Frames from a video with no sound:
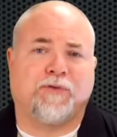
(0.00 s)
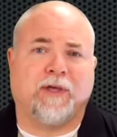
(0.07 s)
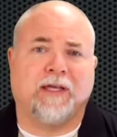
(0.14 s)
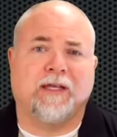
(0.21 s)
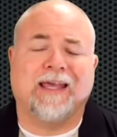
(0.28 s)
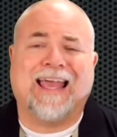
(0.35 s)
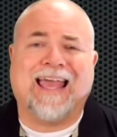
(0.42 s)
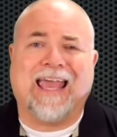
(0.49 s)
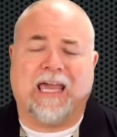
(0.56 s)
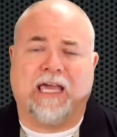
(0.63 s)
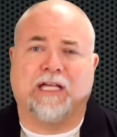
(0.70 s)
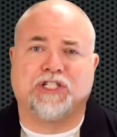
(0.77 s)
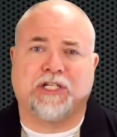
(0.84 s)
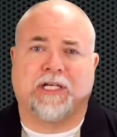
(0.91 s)
feet
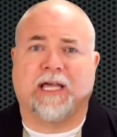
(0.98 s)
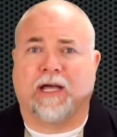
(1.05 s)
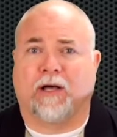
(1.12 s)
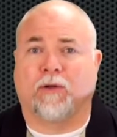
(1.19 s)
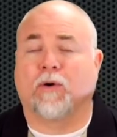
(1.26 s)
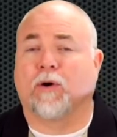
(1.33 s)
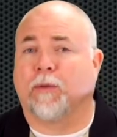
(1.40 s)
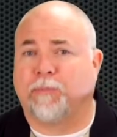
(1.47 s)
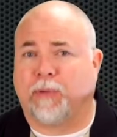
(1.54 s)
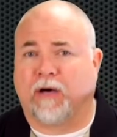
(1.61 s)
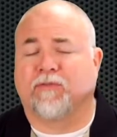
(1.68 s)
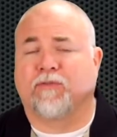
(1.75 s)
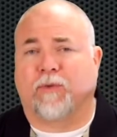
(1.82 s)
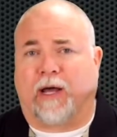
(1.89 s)
AGL, or
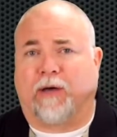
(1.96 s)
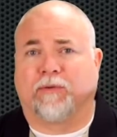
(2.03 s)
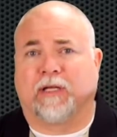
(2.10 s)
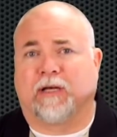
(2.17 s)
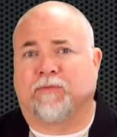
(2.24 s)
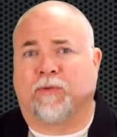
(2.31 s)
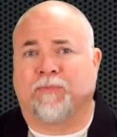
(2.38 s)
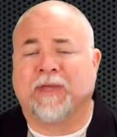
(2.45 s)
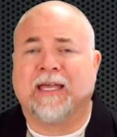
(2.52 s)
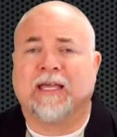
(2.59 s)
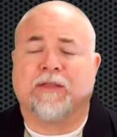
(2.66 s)
above ground level.